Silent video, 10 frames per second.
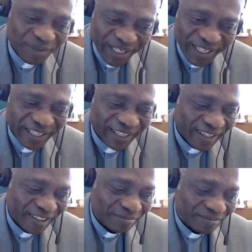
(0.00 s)

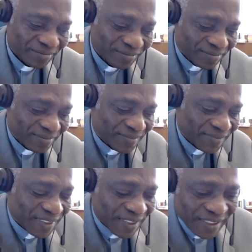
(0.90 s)
care
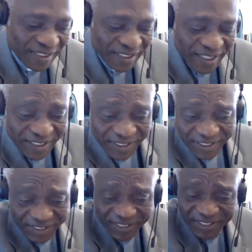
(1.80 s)
is
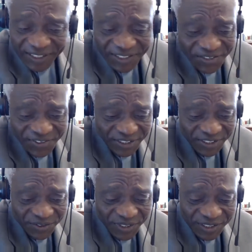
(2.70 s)
it's an
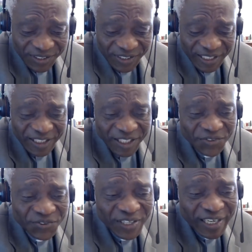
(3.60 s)
interesting thing, and it
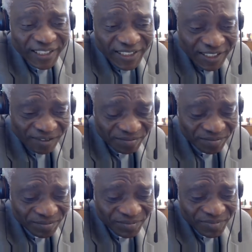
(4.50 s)
relates
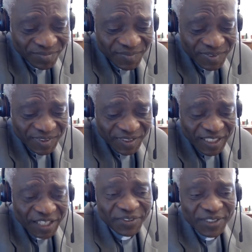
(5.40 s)

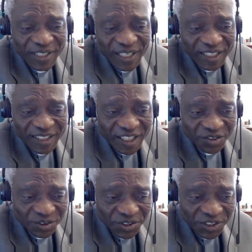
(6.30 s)
everything
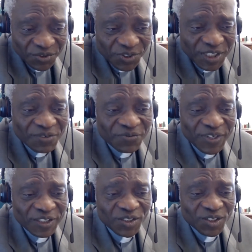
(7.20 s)
Laudato Si to St.
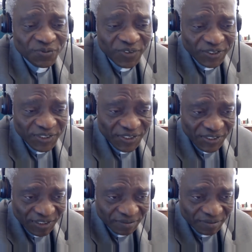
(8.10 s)
Francis of Assisi.